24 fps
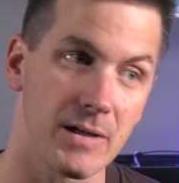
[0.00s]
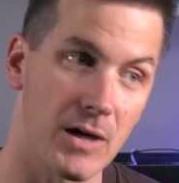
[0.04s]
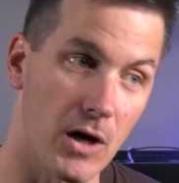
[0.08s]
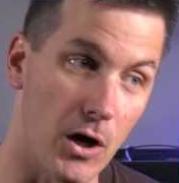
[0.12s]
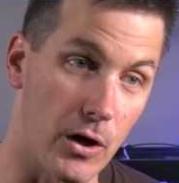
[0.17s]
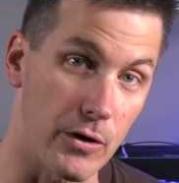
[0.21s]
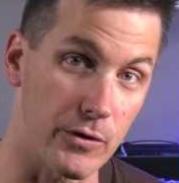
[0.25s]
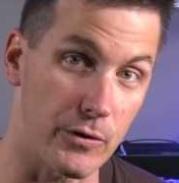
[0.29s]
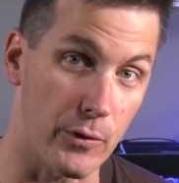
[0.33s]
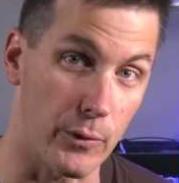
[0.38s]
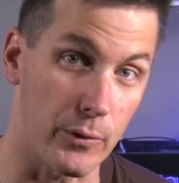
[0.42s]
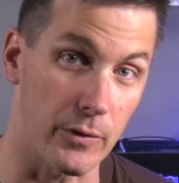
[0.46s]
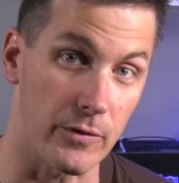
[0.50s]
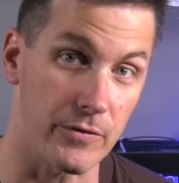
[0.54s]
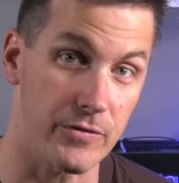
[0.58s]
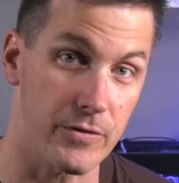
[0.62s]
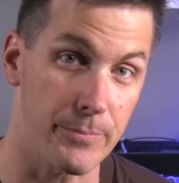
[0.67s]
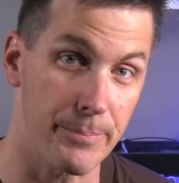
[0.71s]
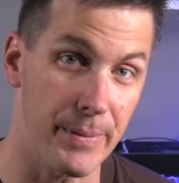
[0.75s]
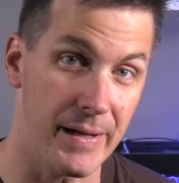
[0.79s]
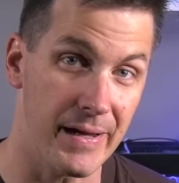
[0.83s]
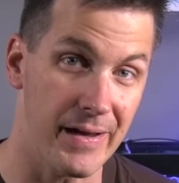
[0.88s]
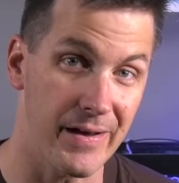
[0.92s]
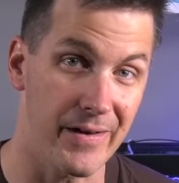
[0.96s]
Hard corals are
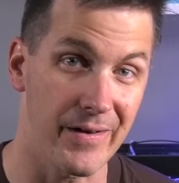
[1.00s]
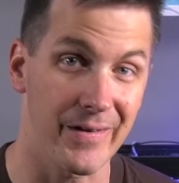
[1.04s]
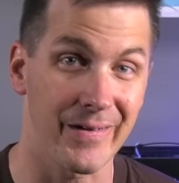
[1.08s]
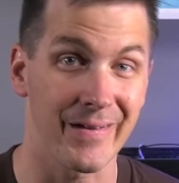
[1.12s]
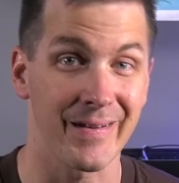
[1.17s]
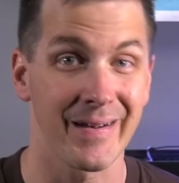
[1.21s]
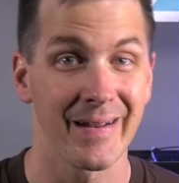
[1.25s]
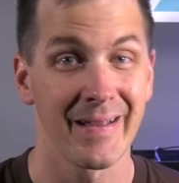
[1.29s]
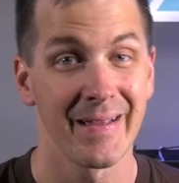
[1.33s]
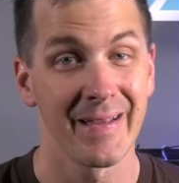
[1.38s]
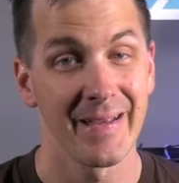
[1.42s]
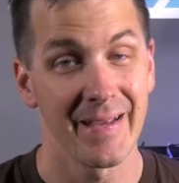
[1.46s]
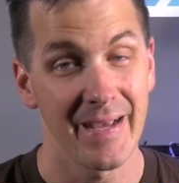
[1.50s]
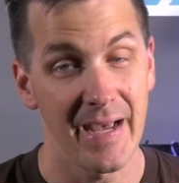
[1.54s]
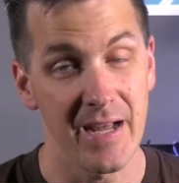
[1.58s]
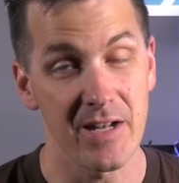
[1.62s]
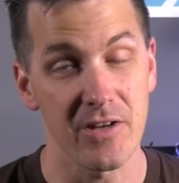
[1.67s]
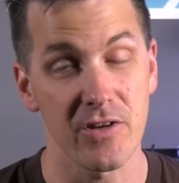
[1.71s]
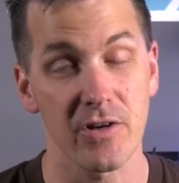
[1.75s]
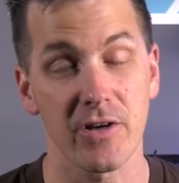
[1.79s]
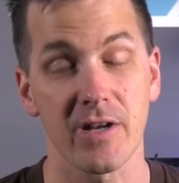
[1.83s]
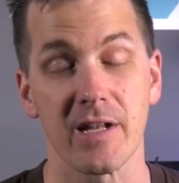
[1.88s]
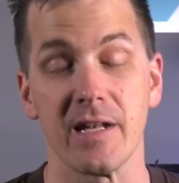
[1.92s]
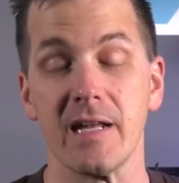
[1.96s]
pickier, and
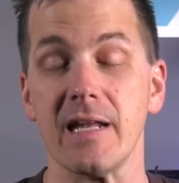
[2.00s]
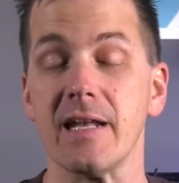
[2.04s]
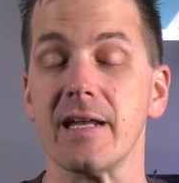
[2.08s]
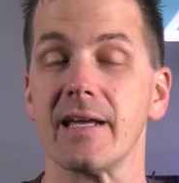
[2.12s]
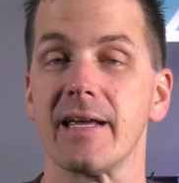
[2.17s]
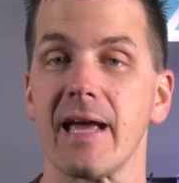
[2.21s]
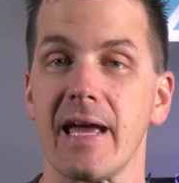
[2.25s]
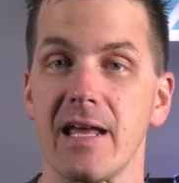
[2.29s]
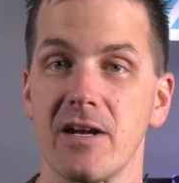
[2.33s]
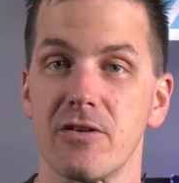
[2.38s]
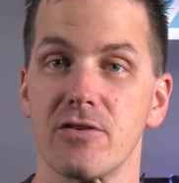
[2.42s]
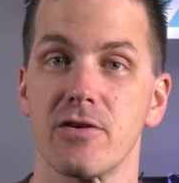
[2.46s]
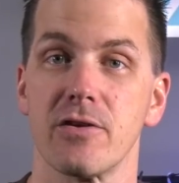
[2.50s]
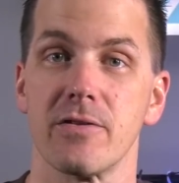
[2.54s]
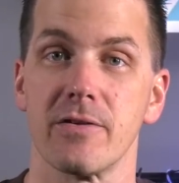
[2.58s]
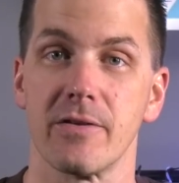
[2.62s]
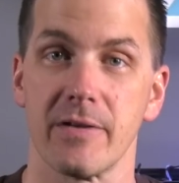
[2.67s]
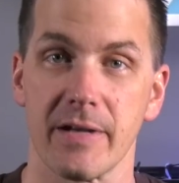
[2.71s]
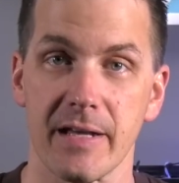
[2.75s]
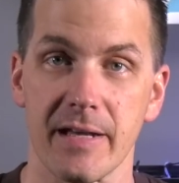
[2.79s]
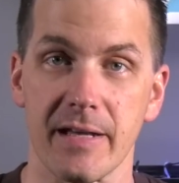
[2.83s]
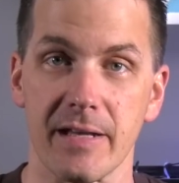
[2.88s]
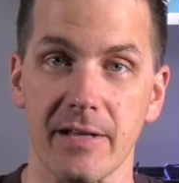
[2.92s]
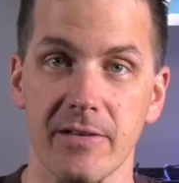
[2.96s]
you're going to need to cater to their
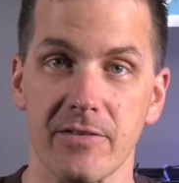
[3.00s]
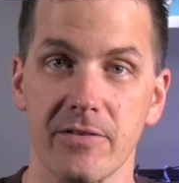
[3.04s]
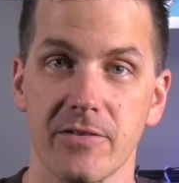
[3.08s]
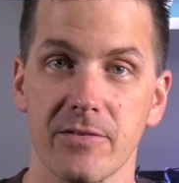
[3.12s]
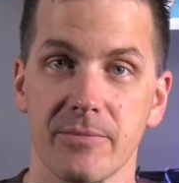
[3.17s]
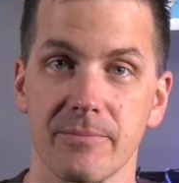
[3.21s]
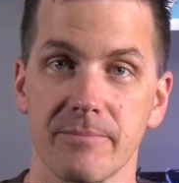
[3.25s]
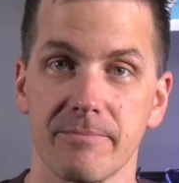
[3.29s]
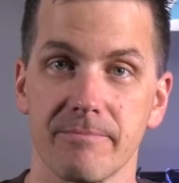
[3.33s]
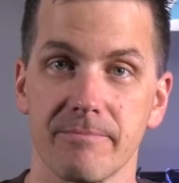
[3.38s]
needs.